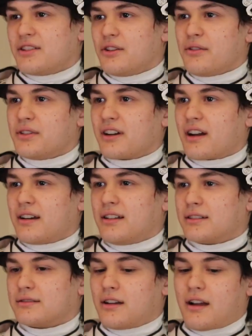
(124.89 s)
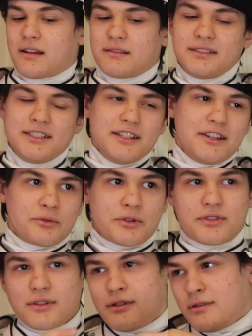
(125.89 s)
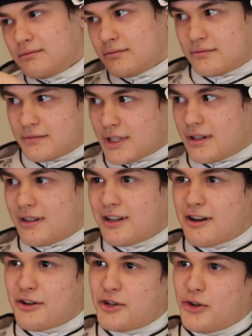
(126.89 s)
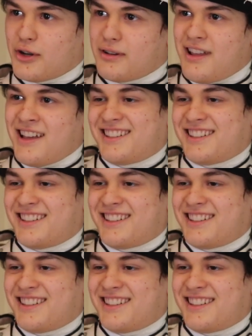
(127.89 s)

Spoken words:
do, they're kind of like, recruit, get in there and do it.